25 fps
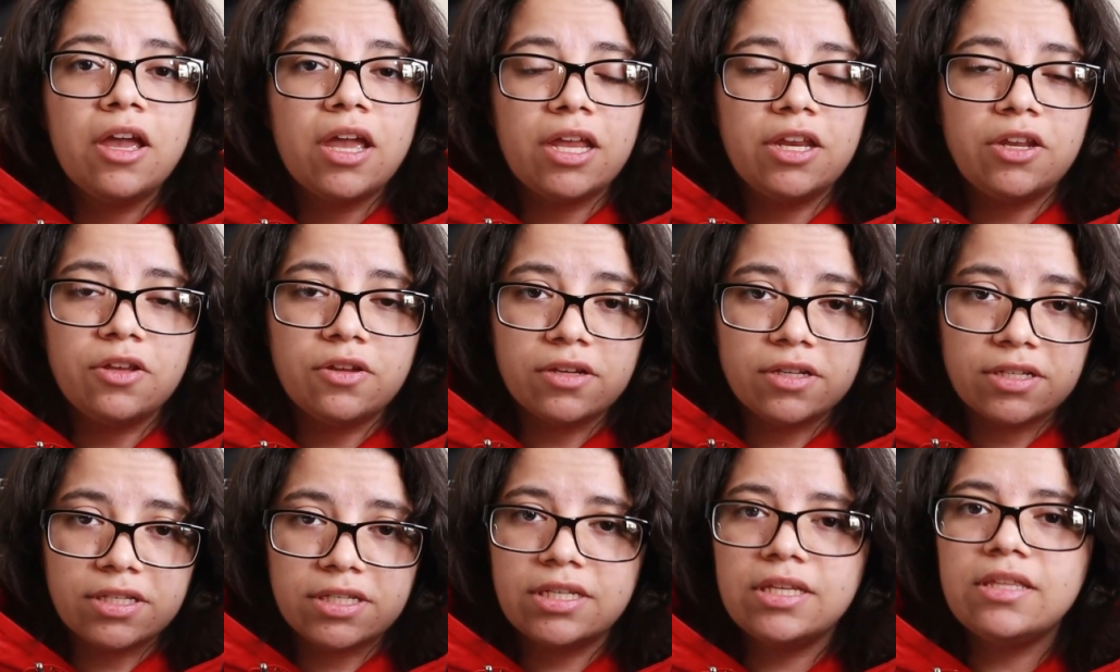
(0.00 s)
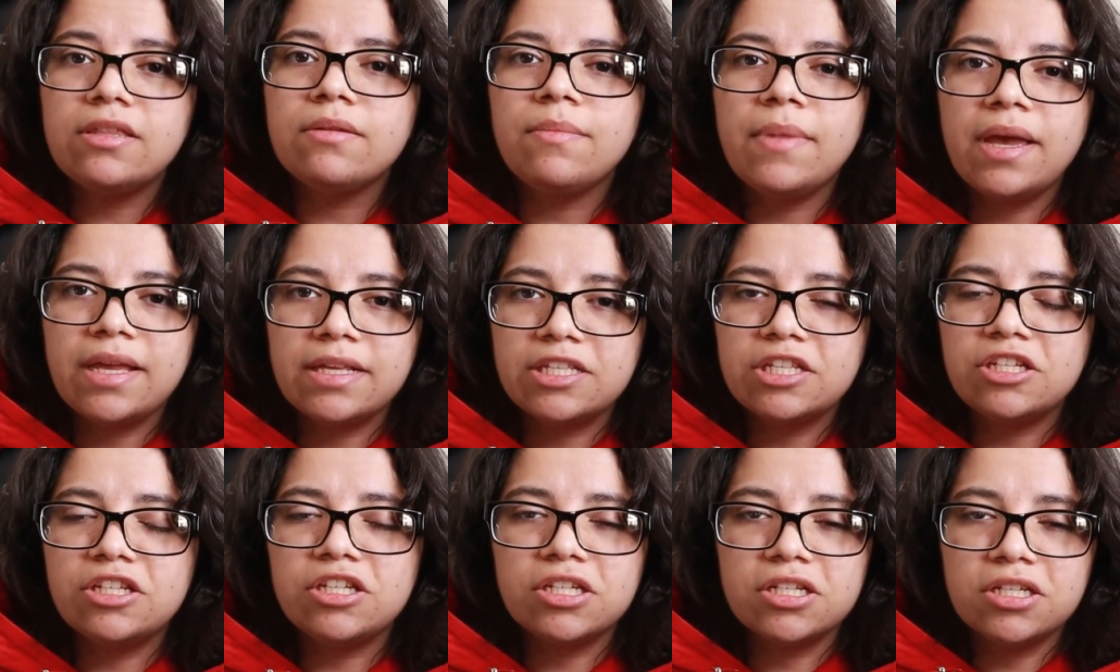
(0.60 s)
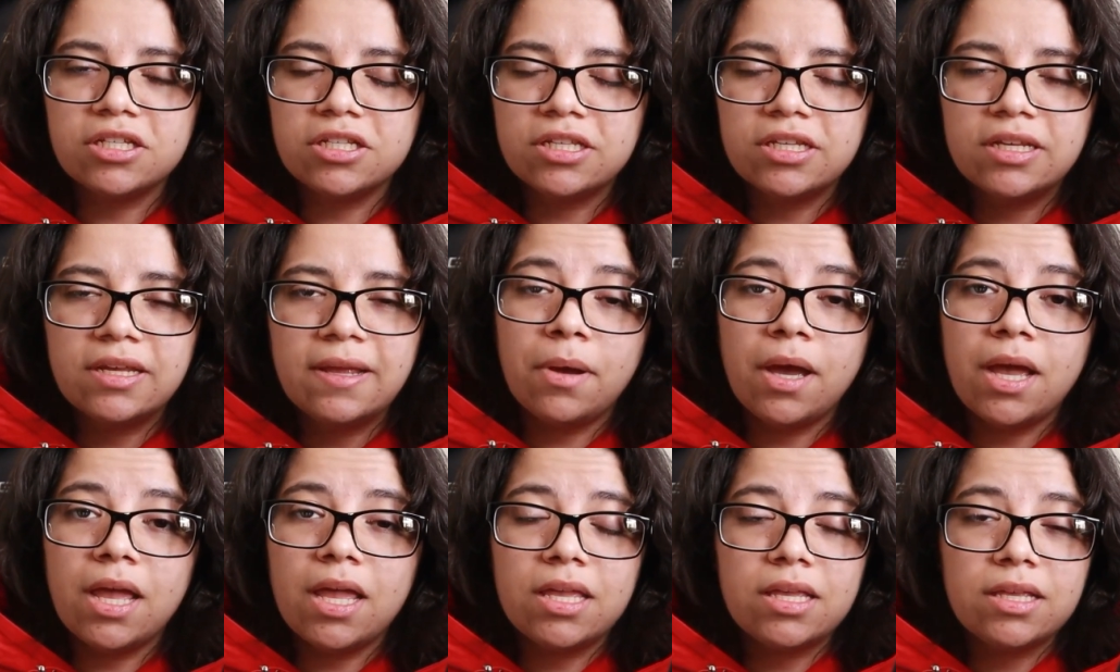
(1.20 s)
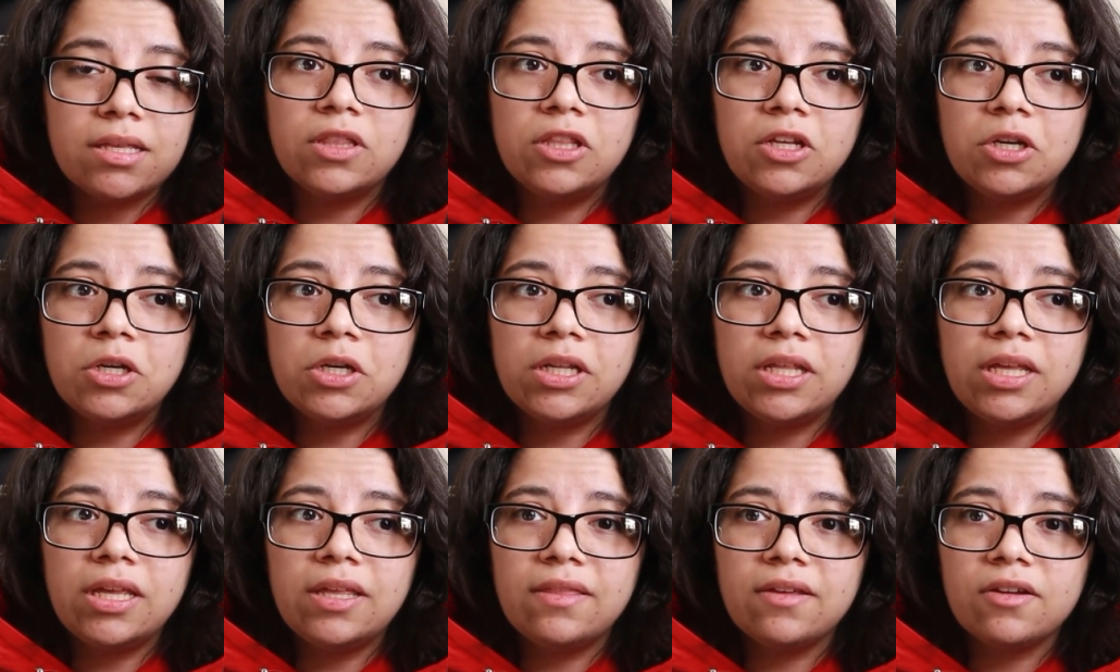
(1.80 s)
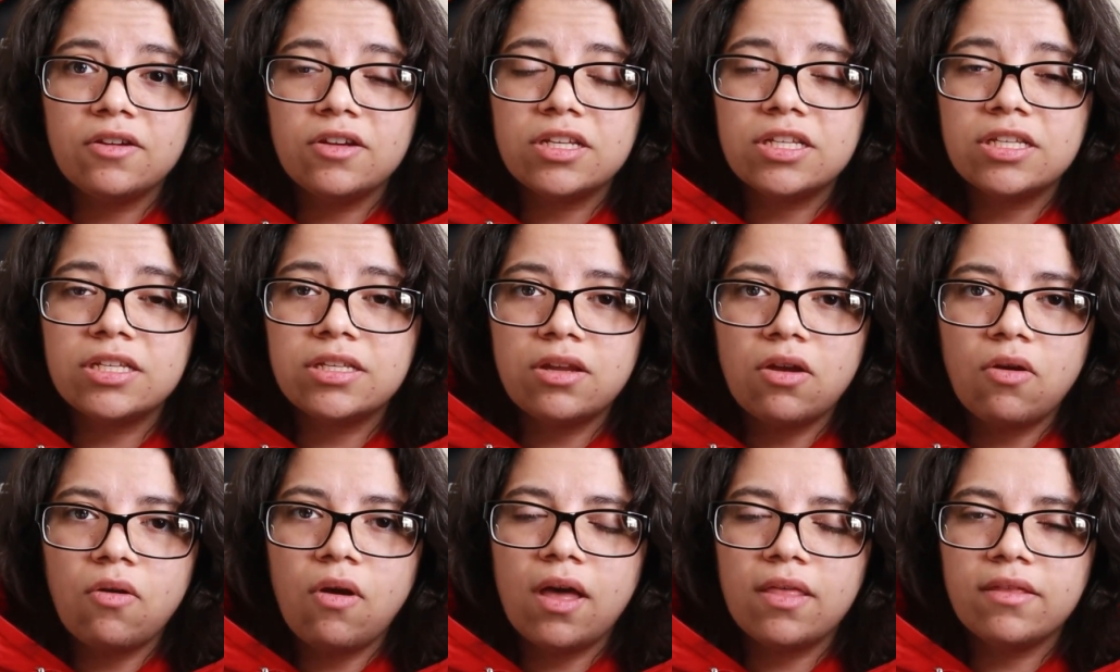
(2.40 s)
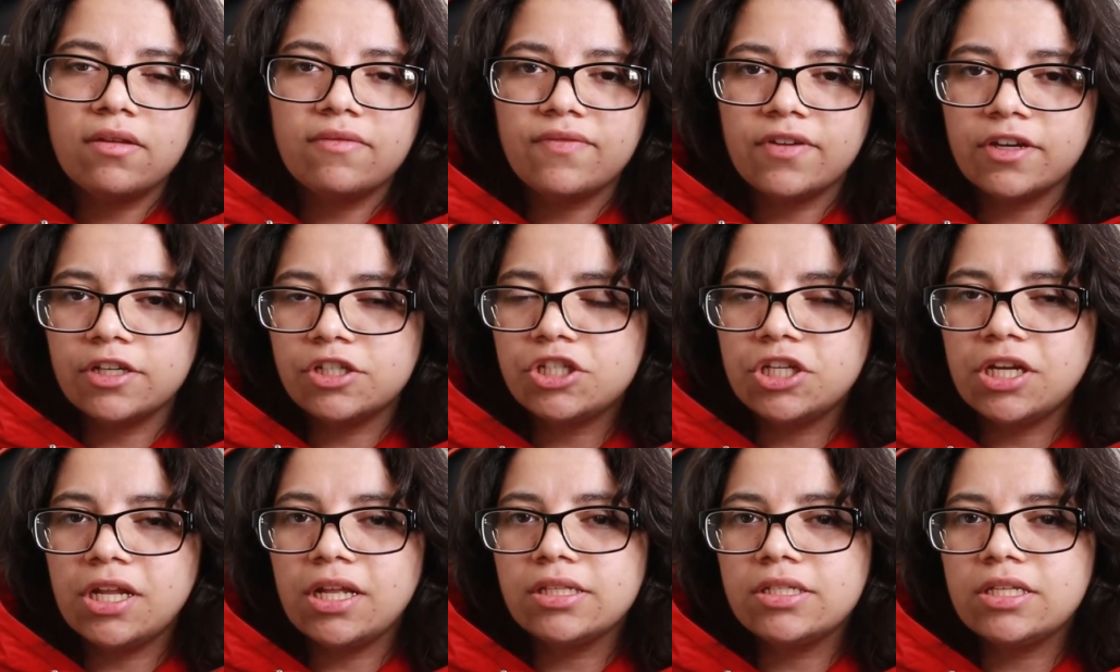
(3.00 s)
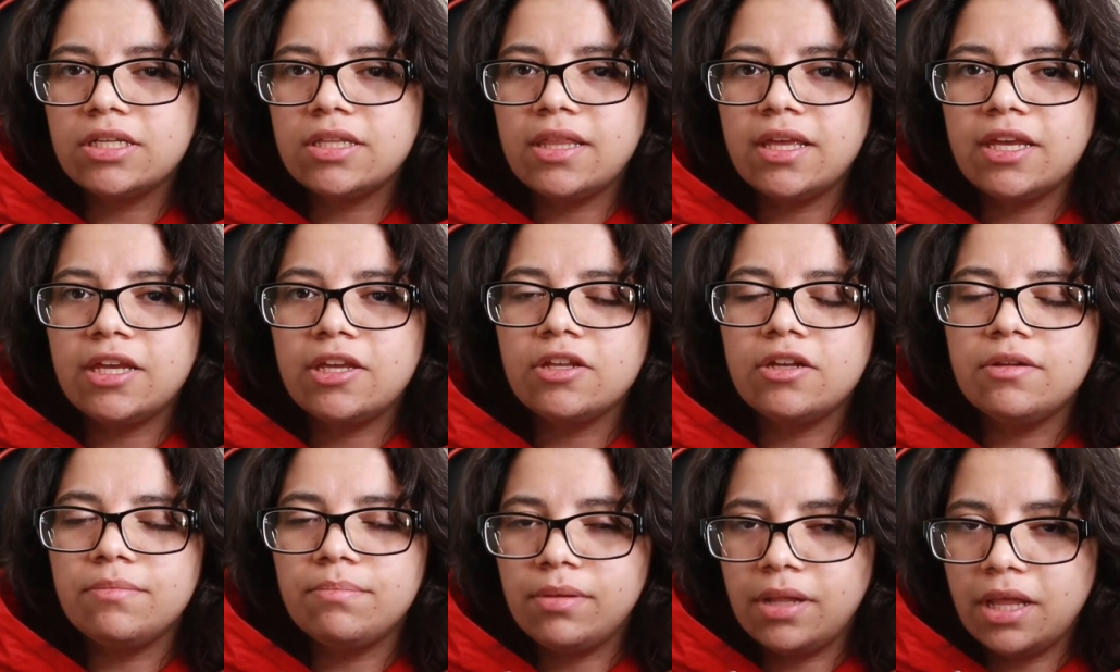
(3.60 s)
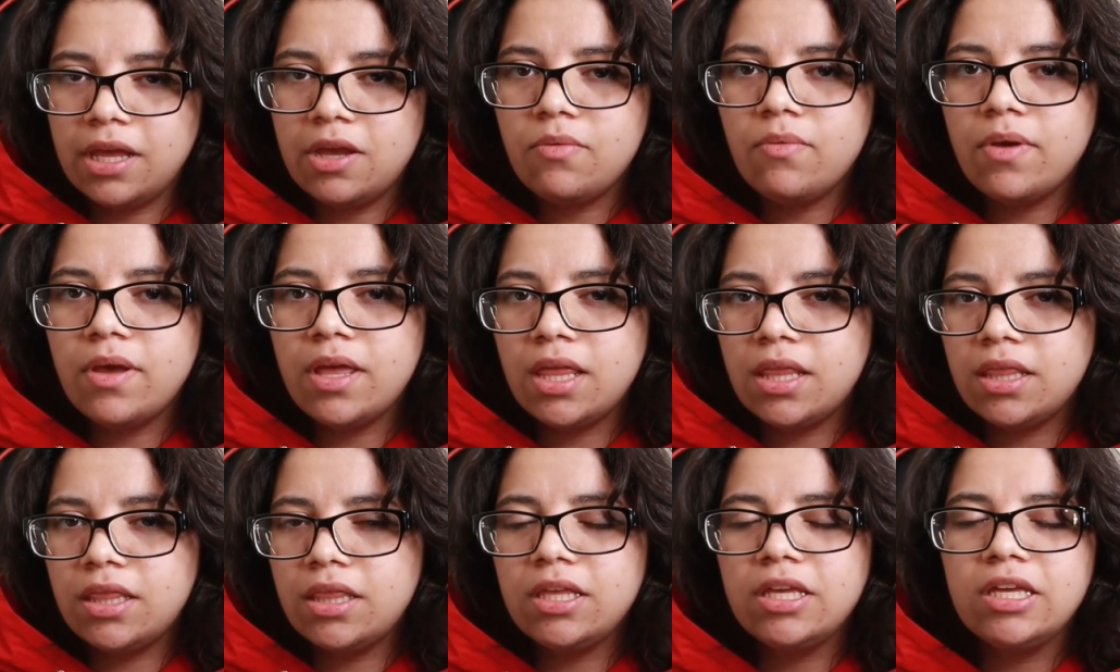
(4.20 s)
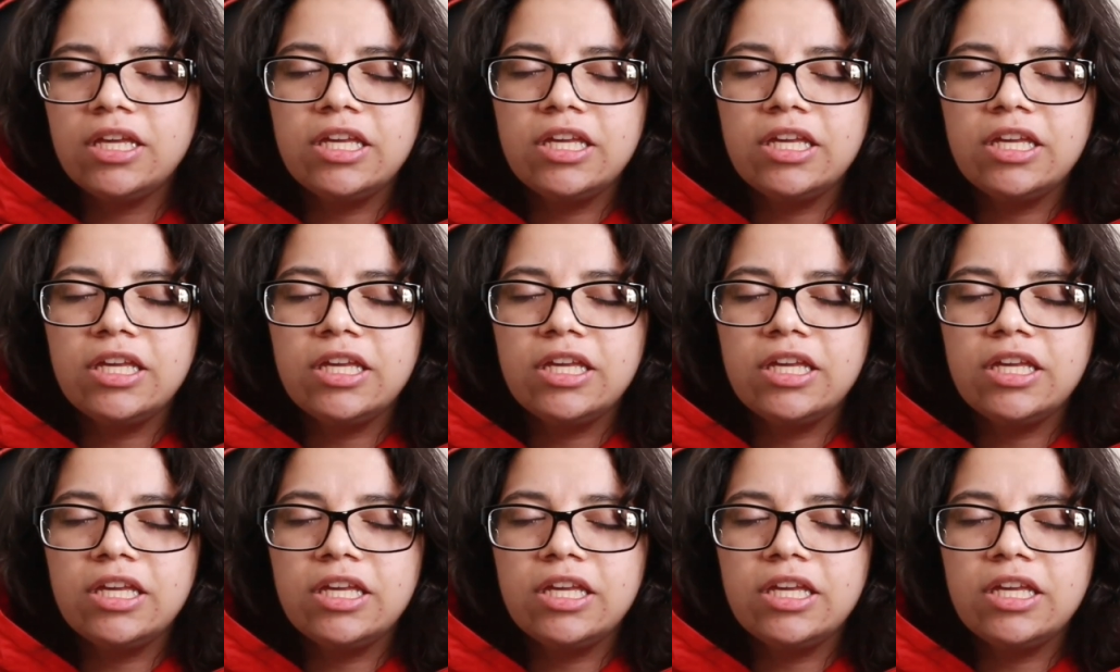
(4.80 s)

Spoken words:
and you can see the messages, but literally there's no other functionality they could play with.